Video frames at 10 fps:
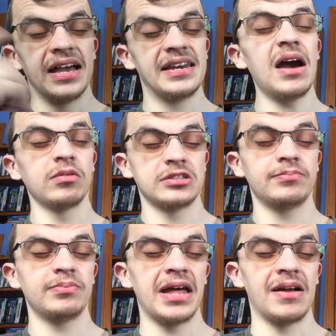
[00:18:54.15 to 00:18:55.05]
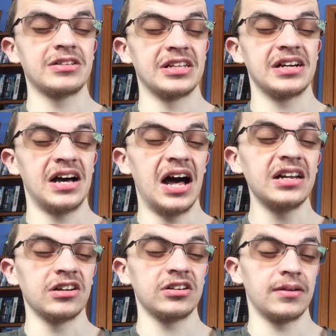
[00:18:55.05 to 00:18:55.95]
And now it's in
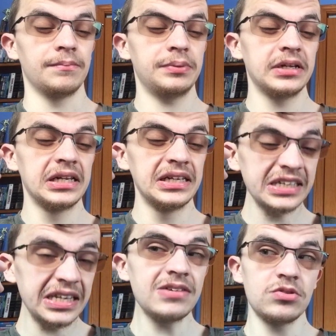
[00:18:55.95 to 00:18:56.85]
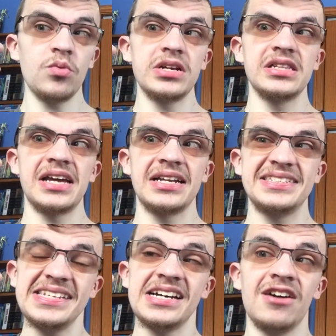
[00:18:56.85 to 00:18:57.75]
color, completely ruining the
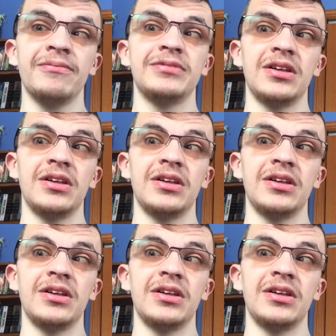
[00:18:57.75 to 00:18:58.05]
idea of